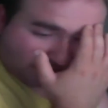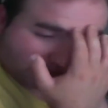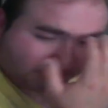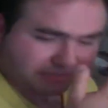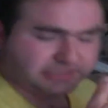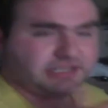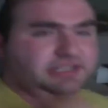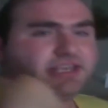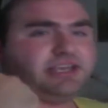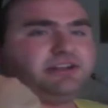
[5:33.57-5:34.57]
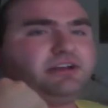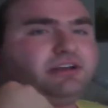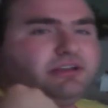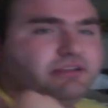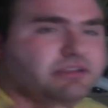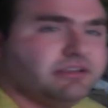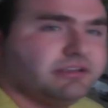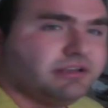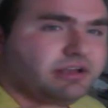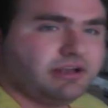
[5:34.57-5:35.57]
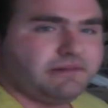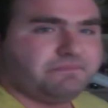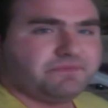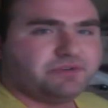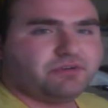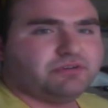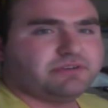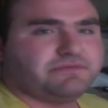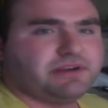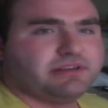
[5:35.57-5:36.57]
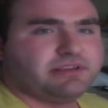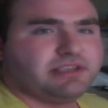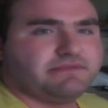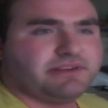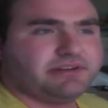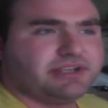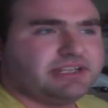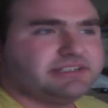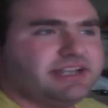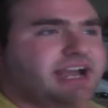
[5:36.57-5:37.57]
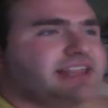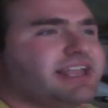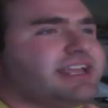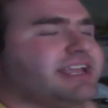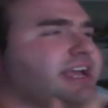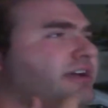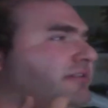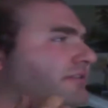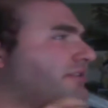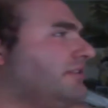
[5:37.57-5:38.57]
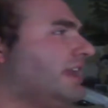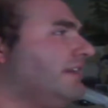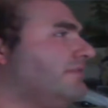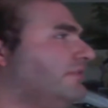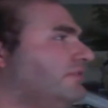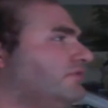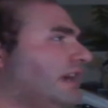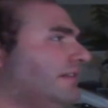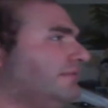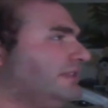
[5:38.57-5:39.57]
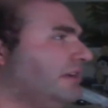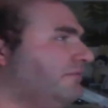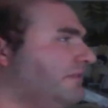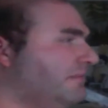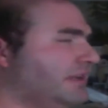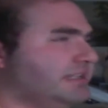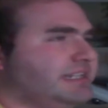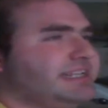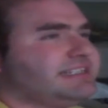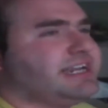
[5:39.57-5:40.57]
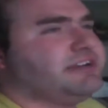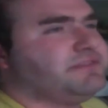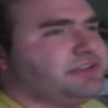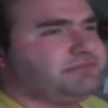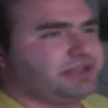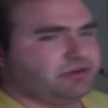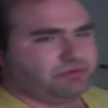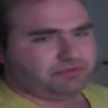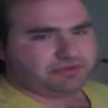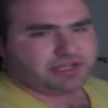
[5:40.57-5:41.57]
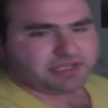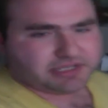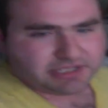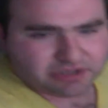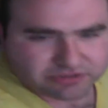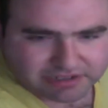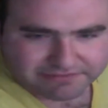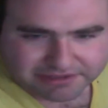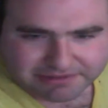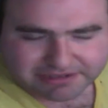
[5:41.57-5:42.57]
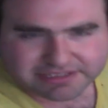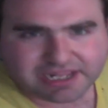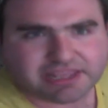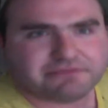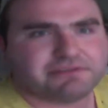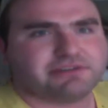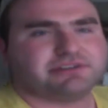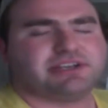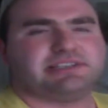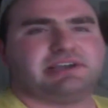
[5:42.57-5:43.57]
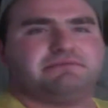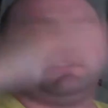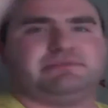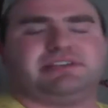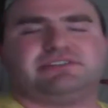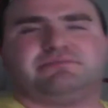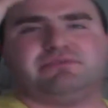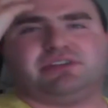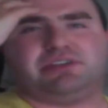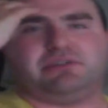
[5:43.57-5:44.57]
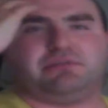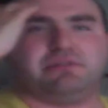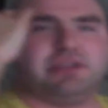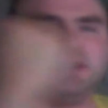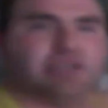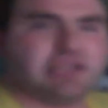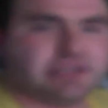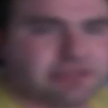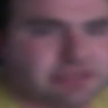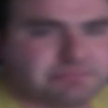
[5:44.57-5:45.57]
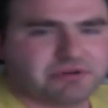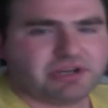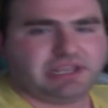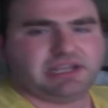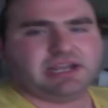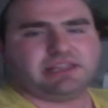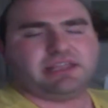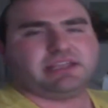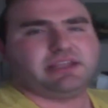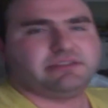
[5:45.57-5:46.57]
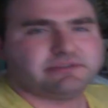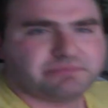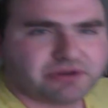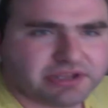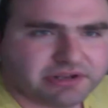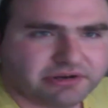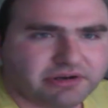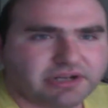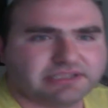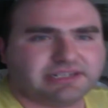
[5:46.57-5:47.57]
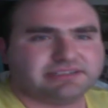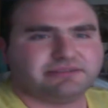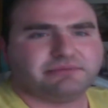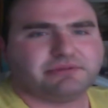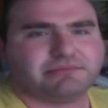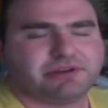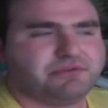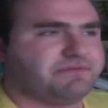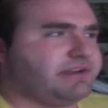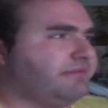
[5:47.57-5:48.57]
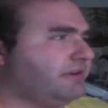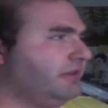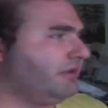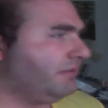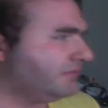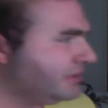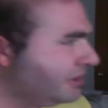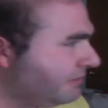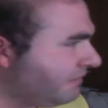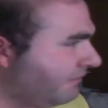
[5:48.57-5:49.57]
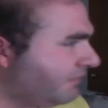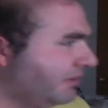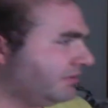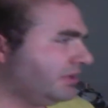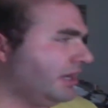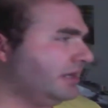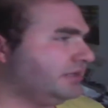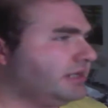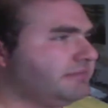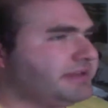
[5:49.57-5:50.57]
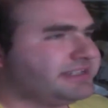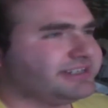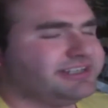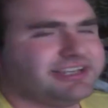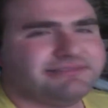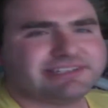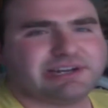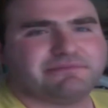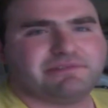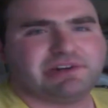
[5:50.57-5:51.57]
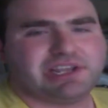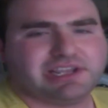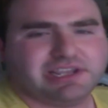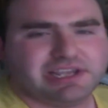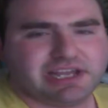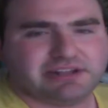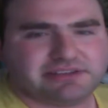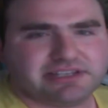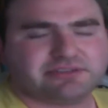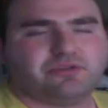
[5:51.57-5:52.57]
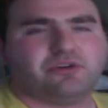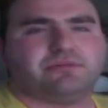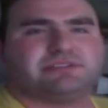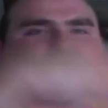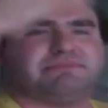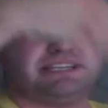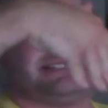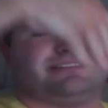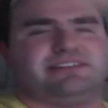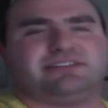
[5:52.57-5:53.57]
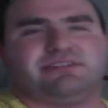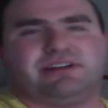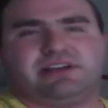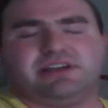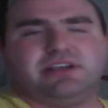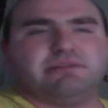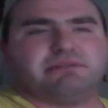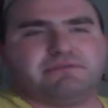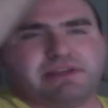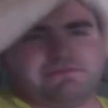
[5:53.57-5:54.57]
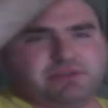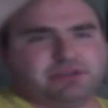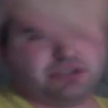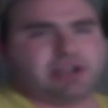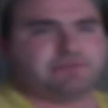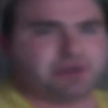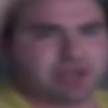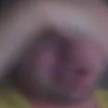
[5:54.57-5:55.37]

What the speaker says: happens, we see that the girls are finally leaving. They're getting stuff. I like how, you know, they have the little traveler's outfit, because it is kind of a little bit cold, because they are traveling in the mountains. I like Fluttershy's outfit. It was actually pretty cute. It actually looks pretty. I like it. It looks pretty on her, and I think that's going to be one of my new favorite clothes from Fluttershy. So then basically it was kind of funny how Discord was just basically trying to prevent Fluttershy